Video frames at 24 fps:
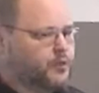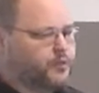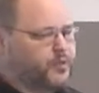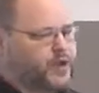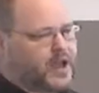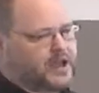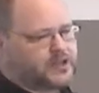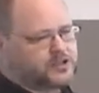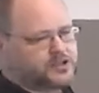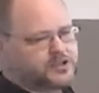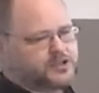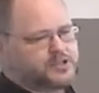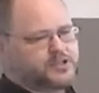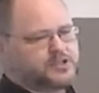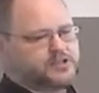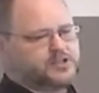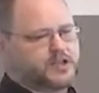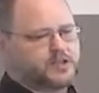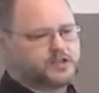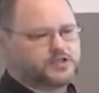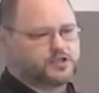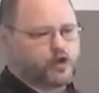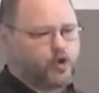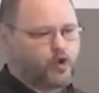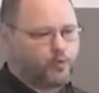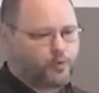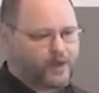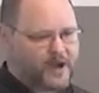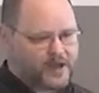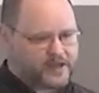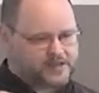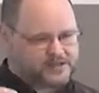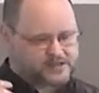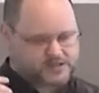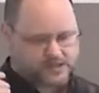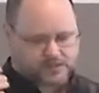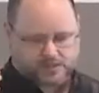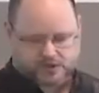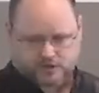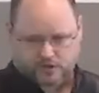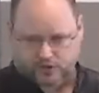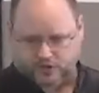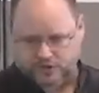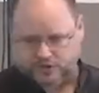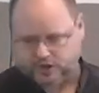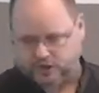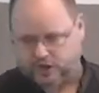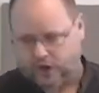passage that says, Though my sins
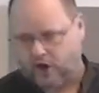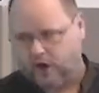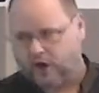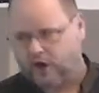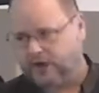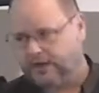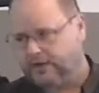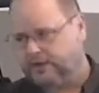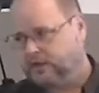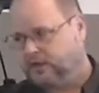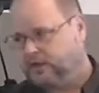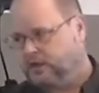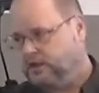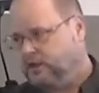are scarlet,